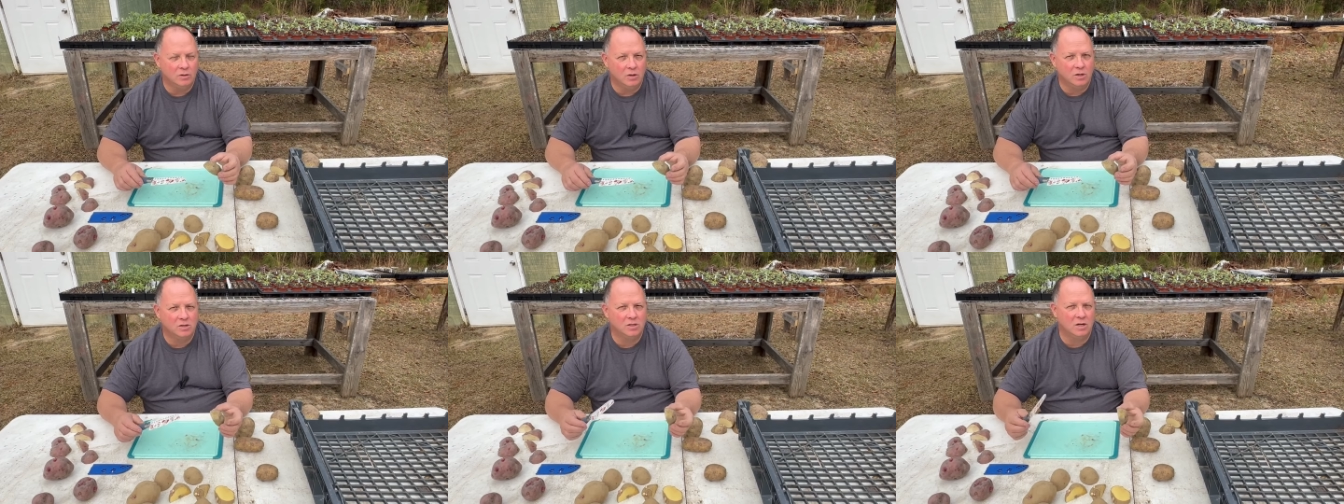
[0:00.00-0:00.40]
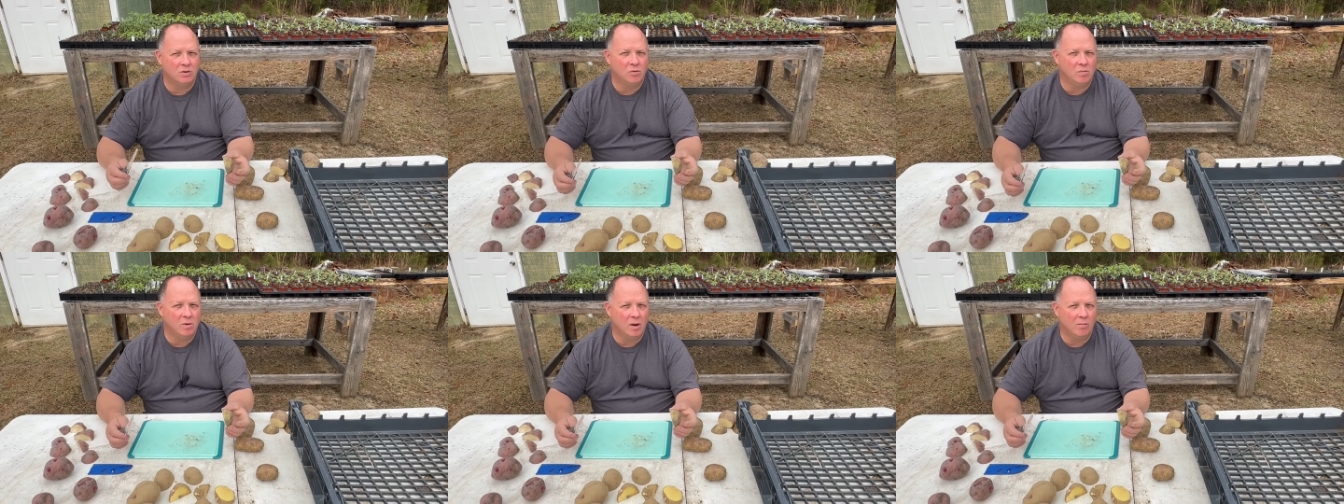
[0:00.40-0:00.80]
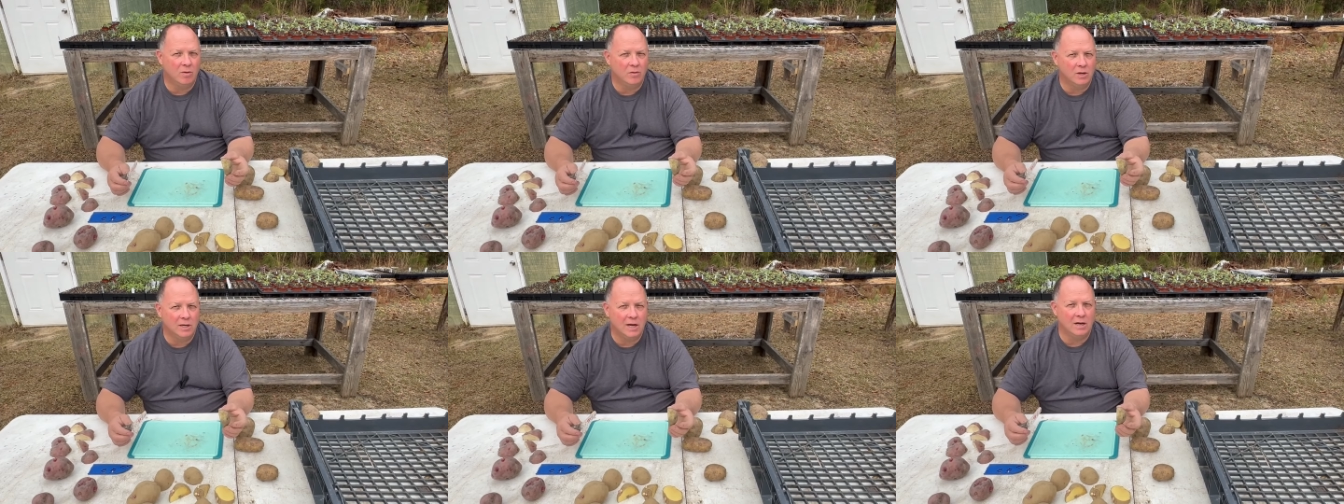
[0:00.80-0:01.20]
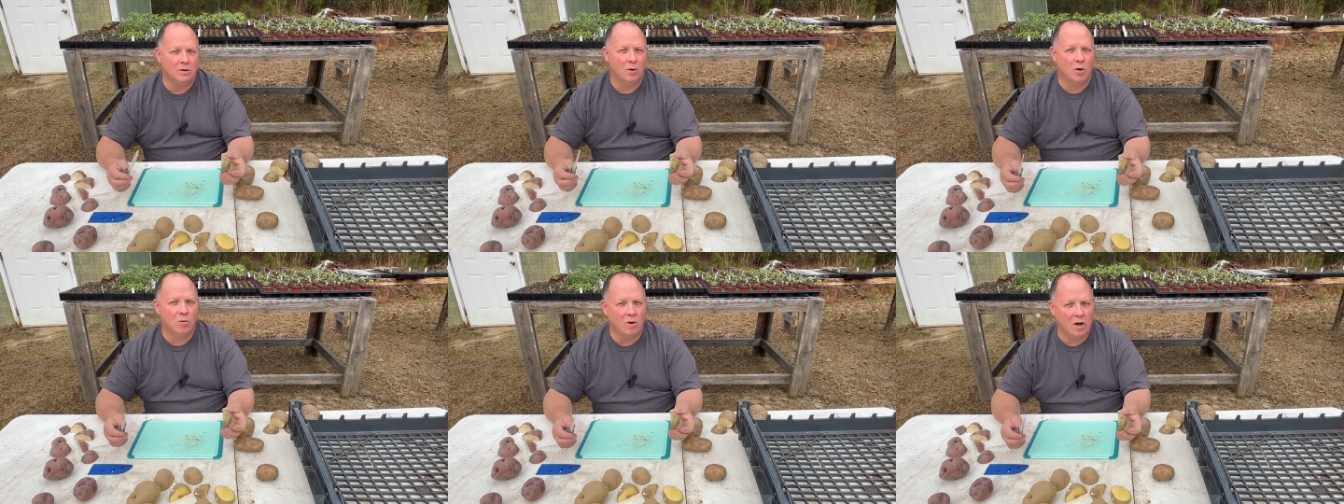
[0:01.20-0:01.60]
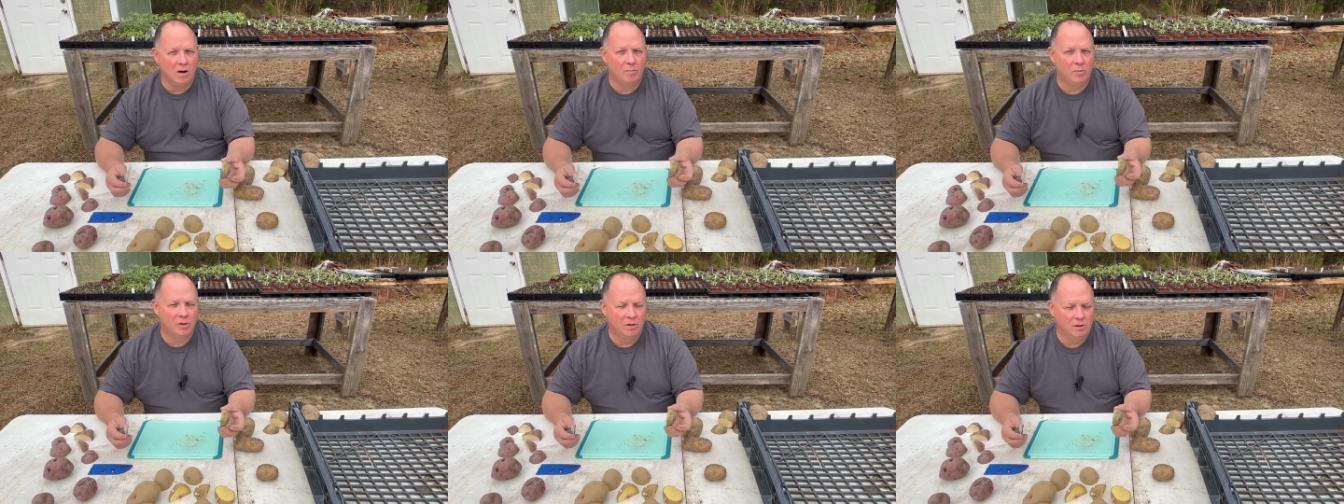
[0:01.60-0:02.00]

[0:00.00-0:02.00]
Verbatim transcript: You just need to remember that they grow up.